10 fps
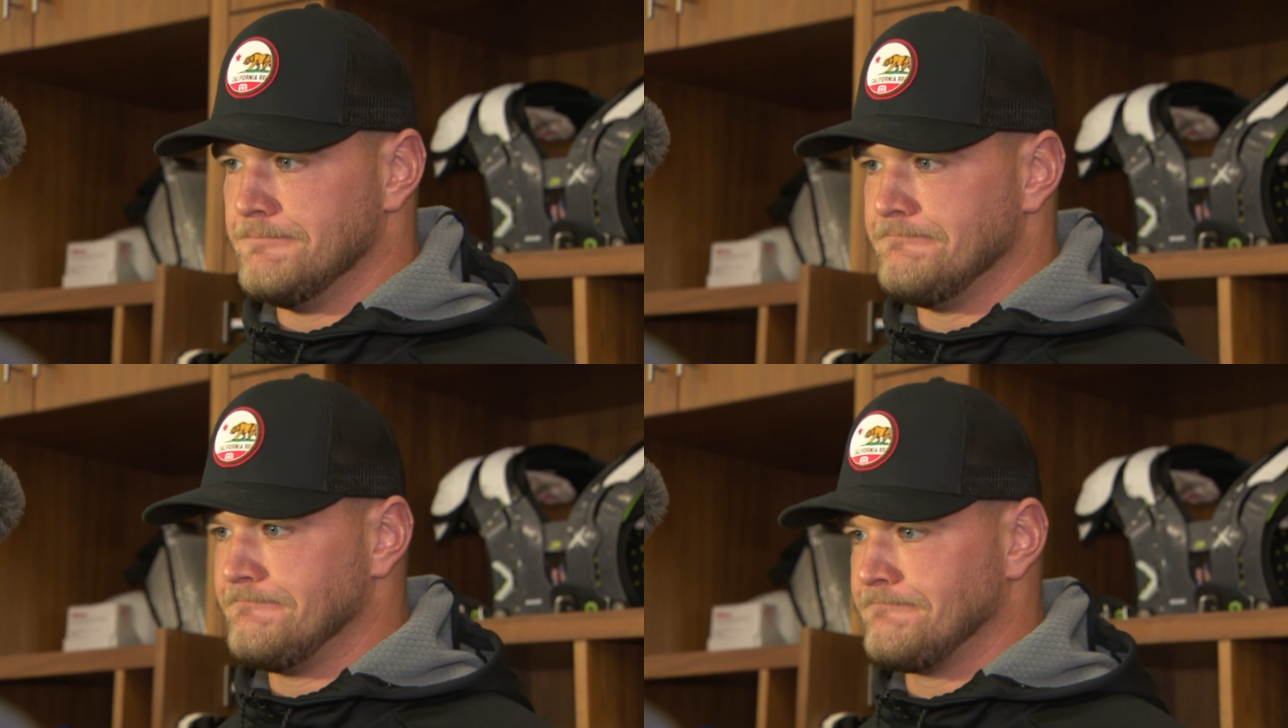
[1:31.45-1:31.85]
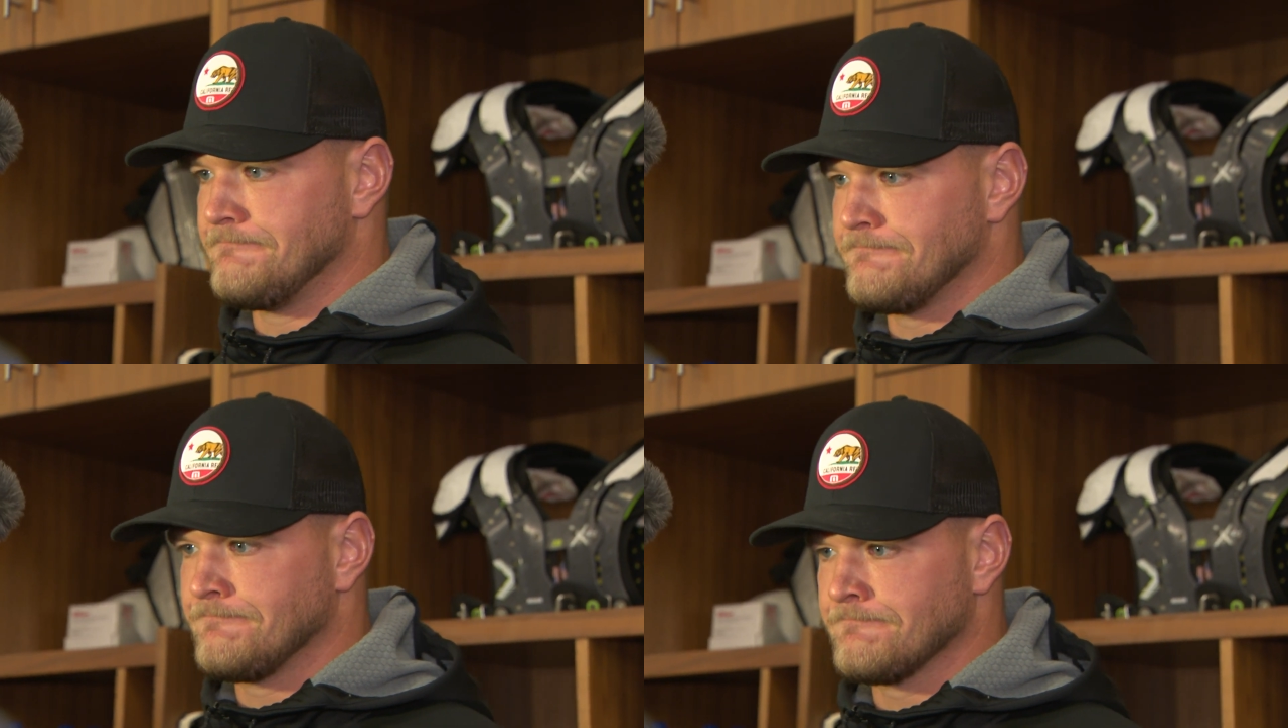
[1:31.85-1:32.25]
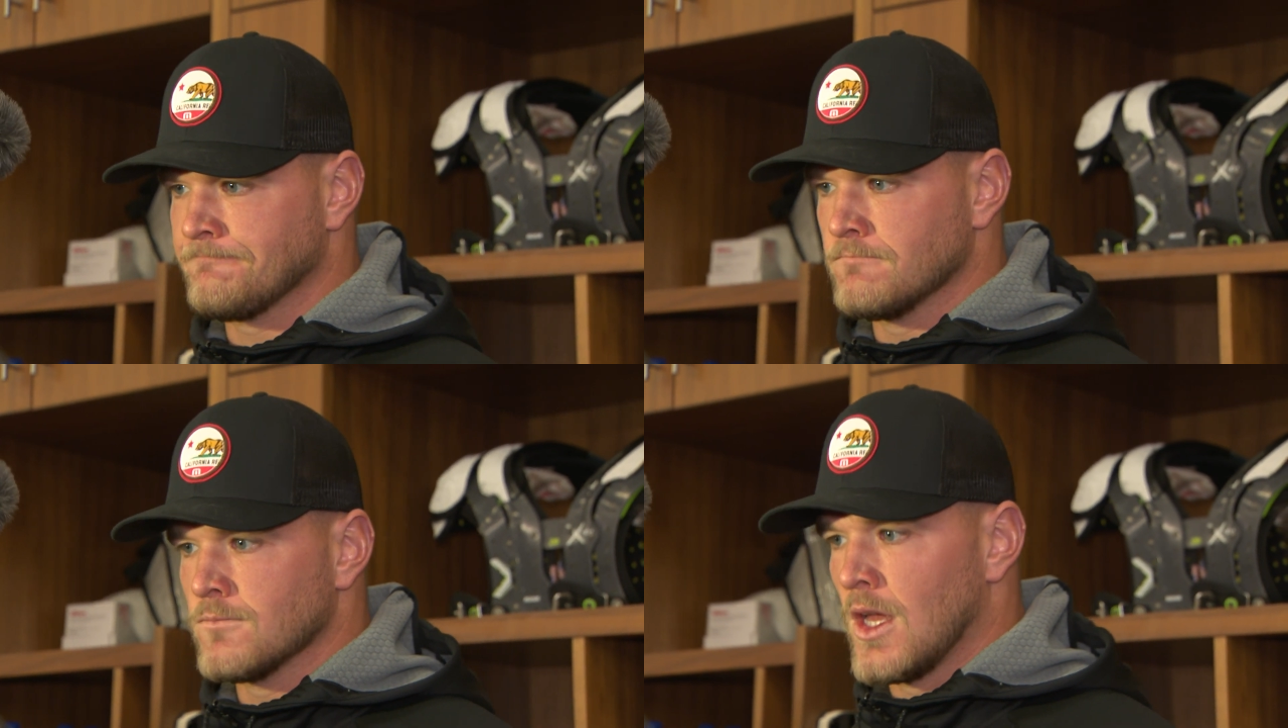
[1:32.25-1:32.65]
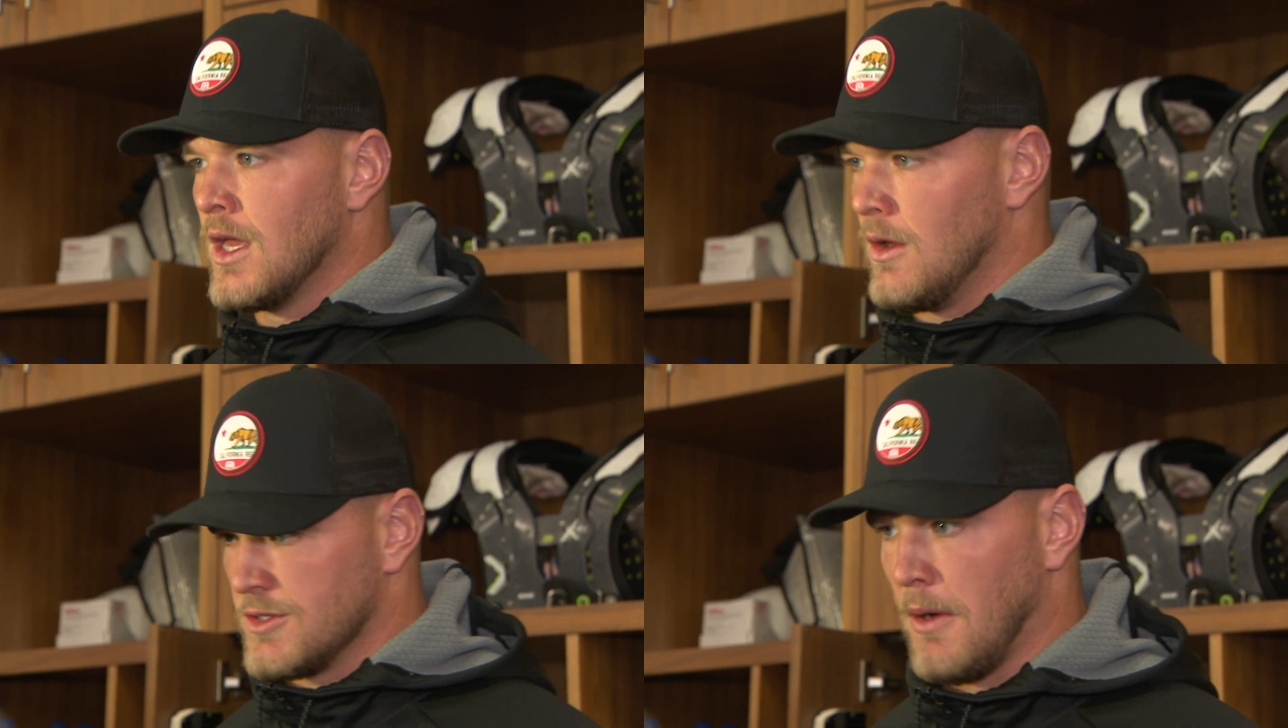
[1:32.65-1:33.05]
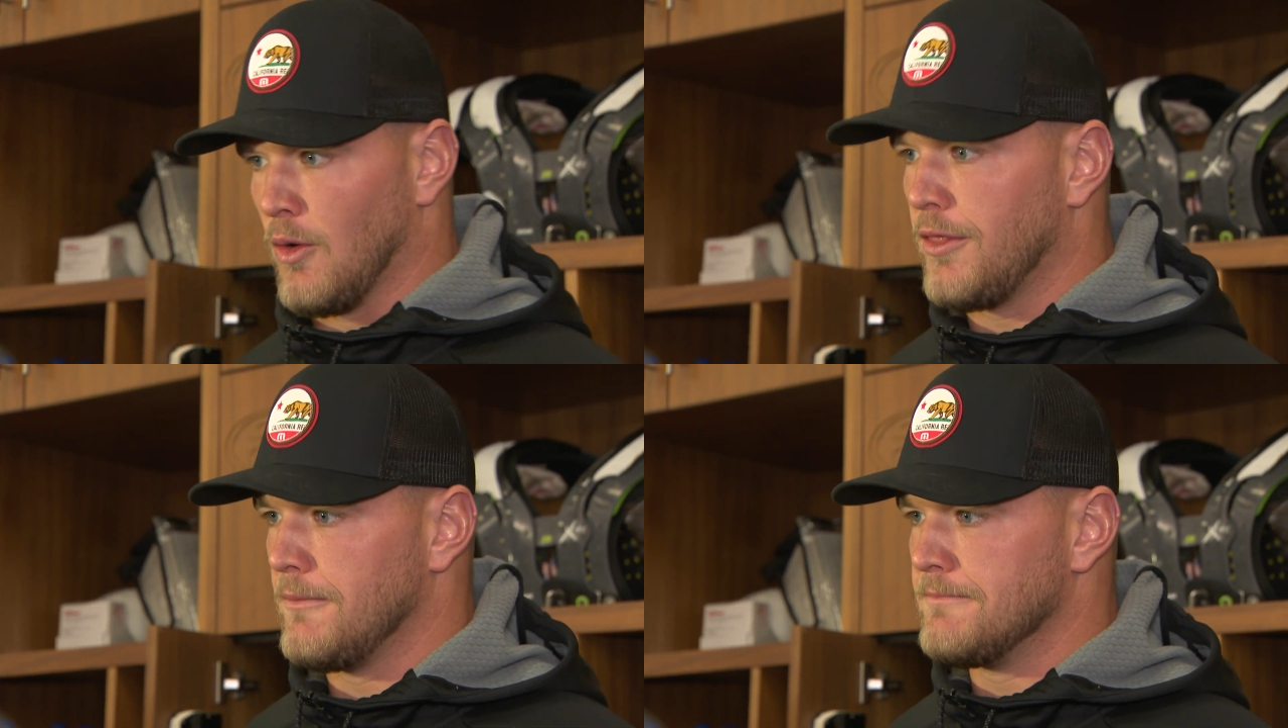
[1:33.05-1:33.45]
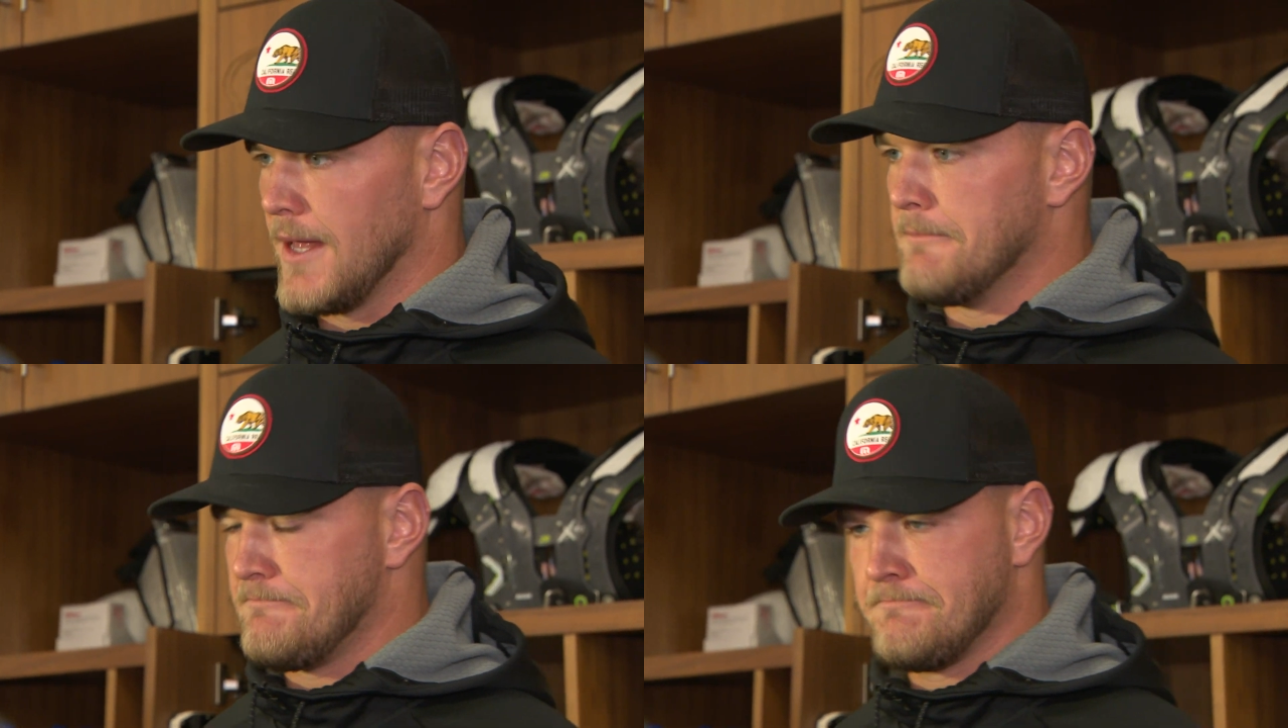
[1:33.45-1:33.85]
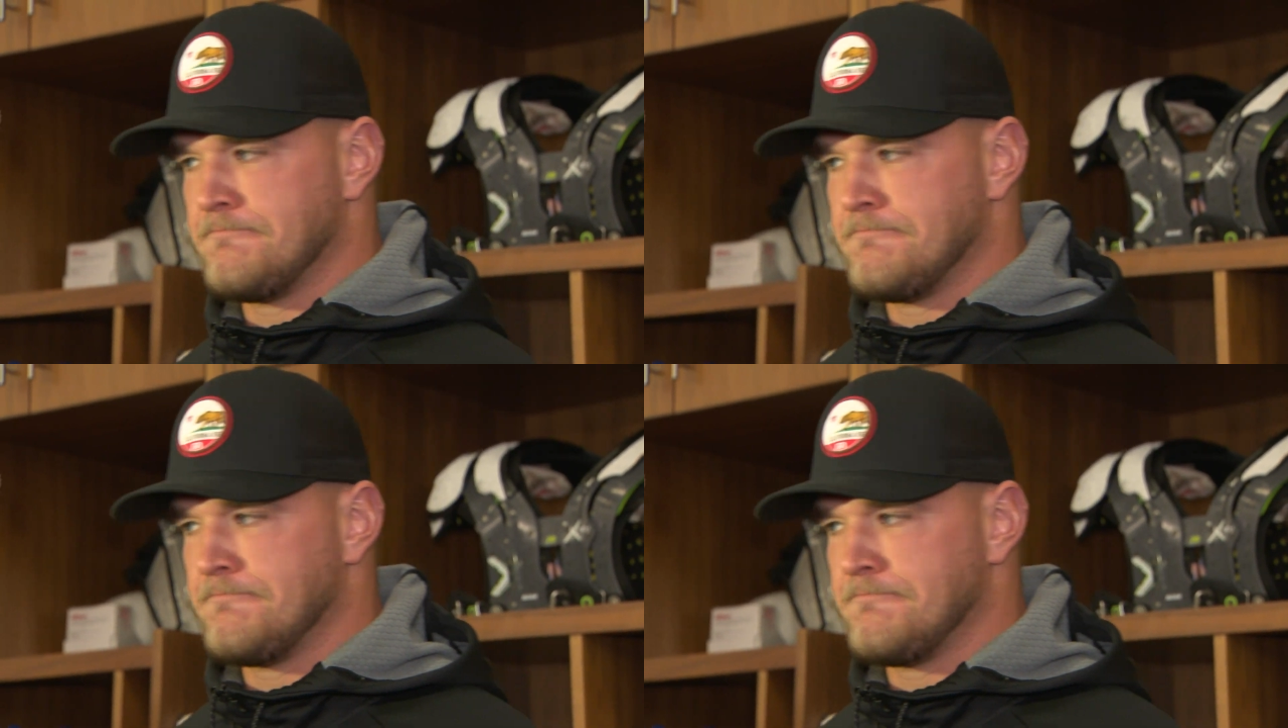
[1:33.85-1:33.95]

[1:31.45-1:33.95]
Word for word: Was it Kyle? Was it John? It was both. Yep.